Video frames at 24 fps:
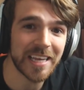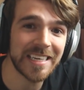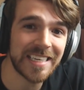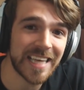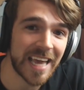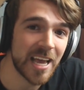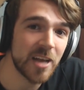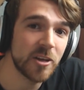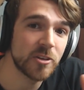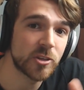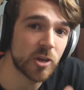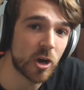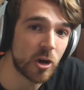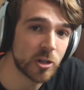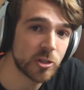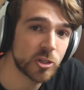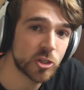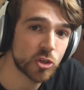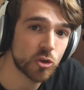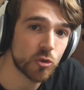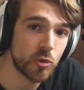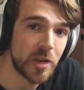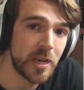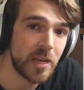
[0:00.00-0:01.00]
and Tails on
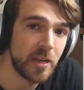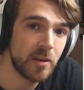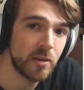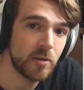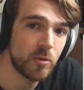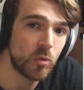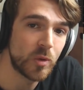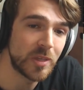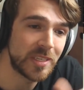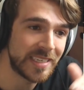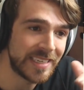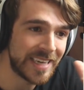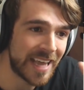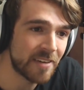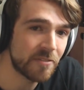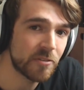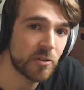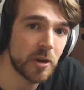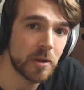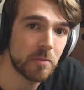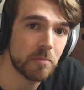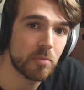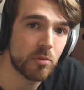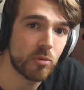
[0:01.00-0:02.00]
screen was
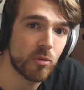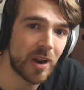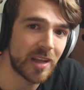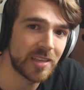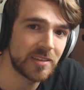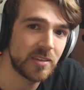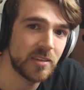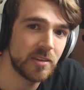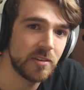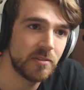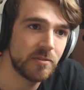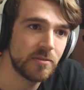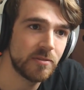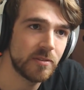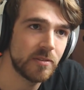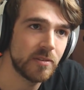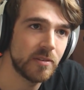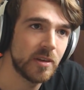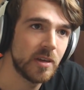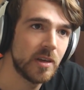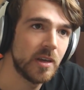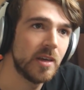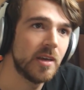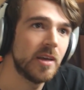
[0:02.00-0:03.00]
never impressive
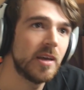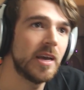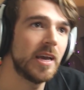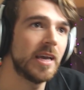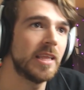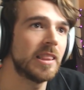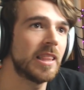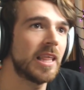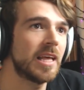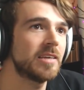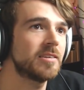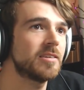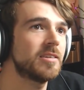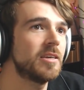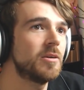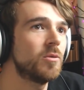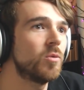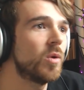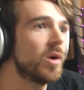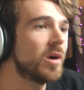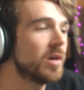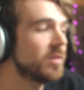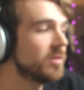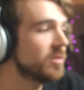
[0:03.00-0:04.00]
unless it
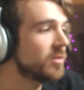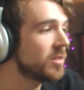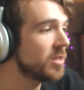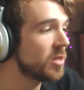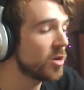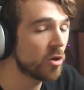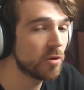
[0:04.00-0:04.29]
was the